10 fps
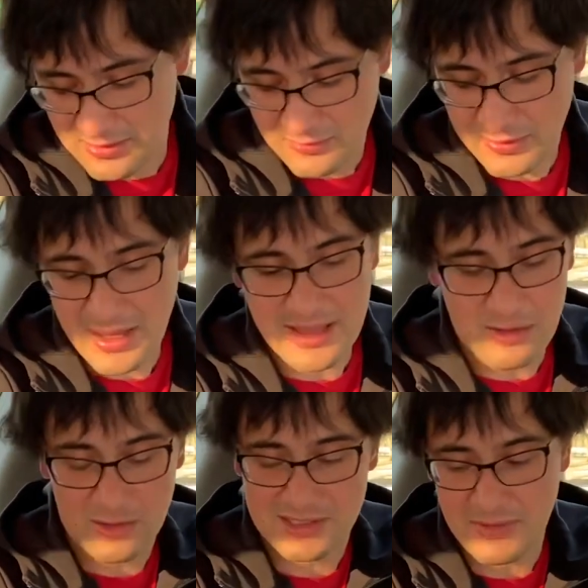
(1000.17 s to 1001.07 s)
fly
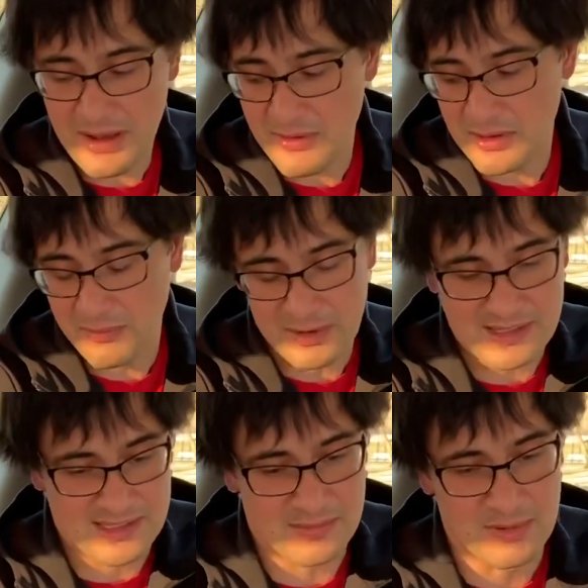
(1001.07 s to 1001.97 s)
all the way when you
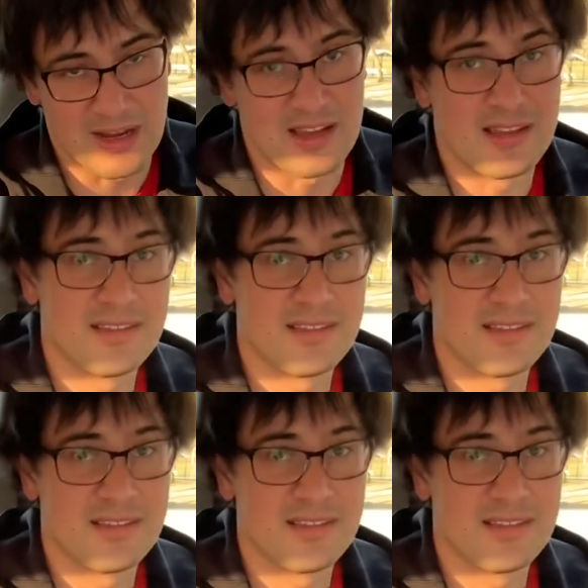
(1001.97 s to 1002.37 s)
press the brake.